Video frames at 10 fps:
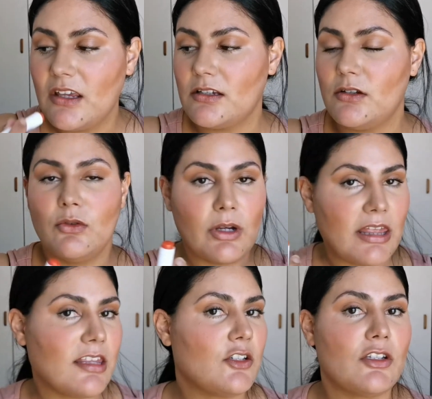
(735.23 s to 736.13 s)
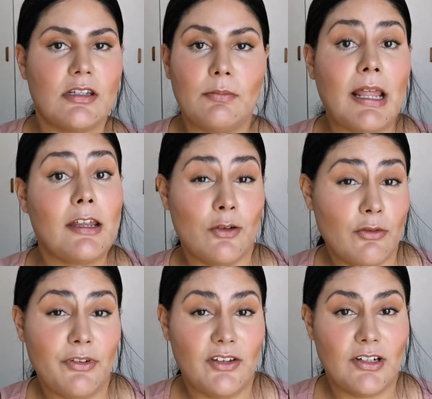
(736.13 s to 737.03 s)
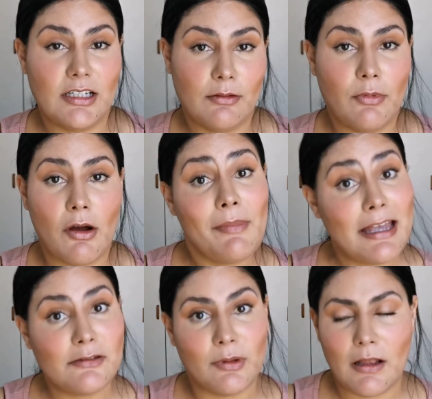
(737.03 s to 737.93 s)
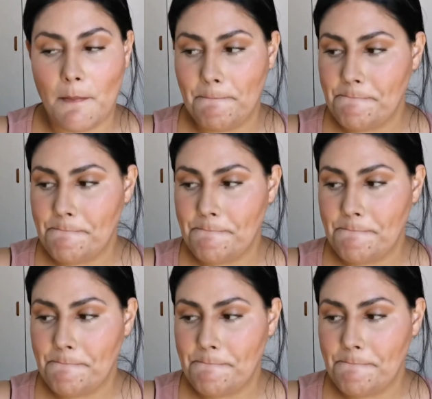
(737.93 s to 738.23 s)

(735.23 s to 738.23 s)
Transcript: So you can then just apply your favorite lip balm as well.